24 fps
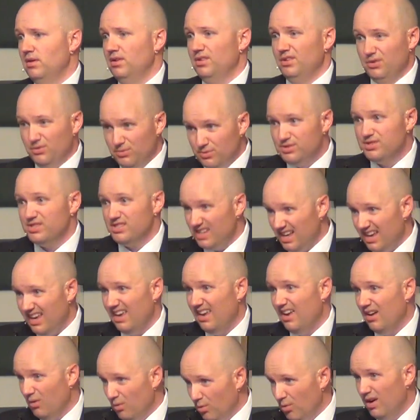You
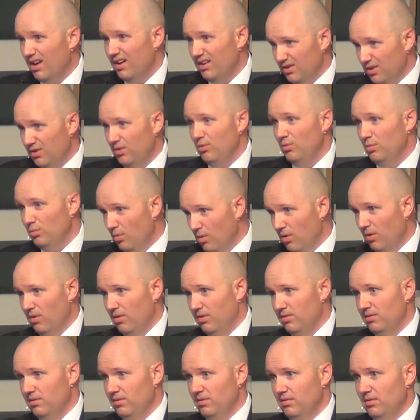say what you
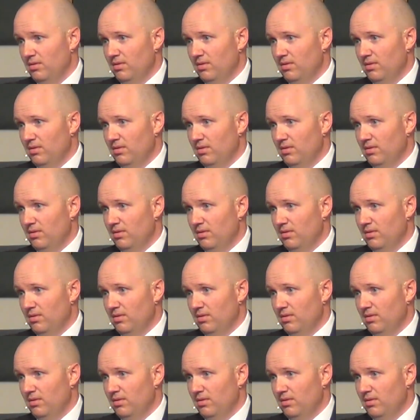want.